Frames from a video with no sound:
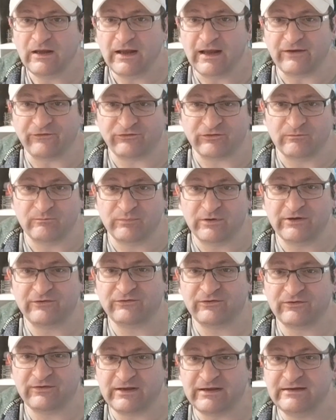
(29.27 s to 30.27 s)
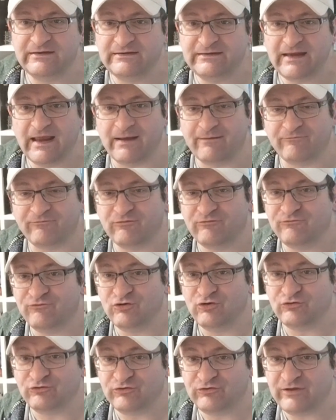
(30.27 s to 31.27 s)
its simplicity, depth, and
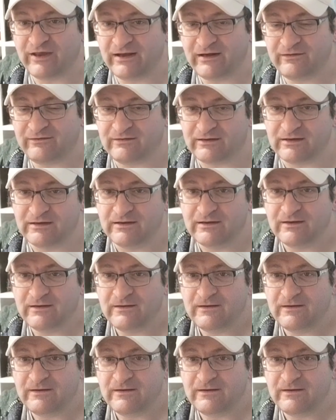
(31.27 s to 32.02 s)
versatility